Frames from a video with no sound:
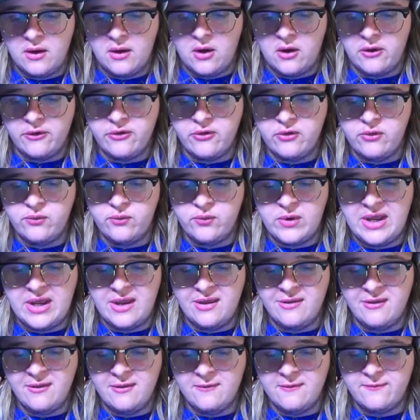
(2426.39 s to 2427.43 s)
Also, wait,
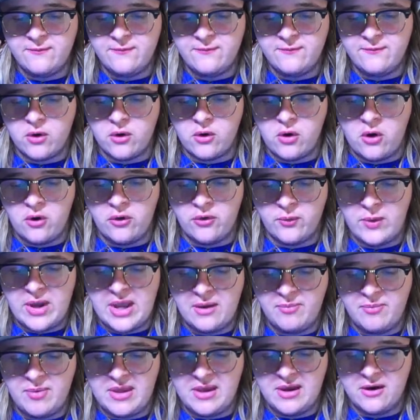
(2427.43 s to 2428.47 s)
isn't 4 all the
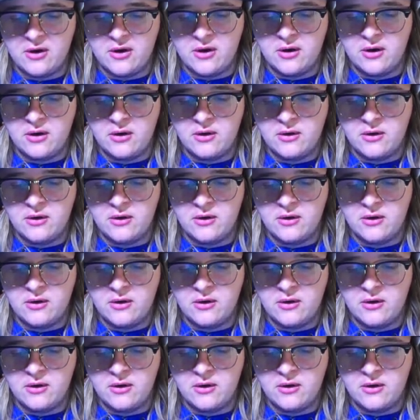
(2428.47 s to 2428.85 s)
way up here?